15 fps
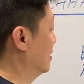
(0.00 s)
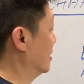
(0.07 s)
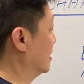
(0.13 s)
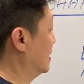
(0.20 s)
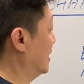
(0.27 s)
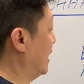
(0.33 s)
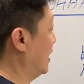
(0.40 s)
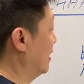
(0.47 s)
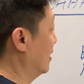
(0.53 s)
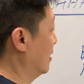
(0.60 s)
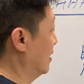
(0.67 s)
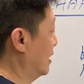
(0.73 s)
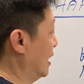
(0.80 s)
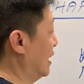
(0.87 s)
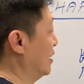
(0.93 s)
the snake
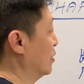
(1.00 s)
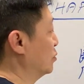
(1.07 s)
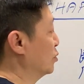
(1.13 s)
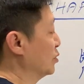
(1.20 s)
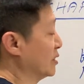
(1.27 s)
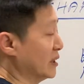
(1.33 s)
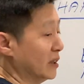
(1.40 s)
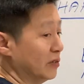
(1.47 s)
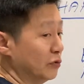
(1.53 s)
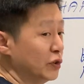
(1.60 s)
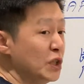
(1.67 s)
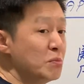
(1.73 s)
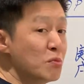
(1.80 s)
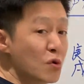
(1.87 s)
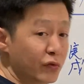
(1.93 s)
and the rooster.
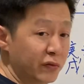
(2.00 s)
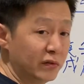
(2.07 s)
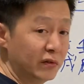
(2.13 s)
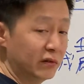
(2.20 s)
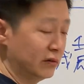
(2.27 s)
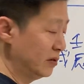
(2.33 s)
Remove.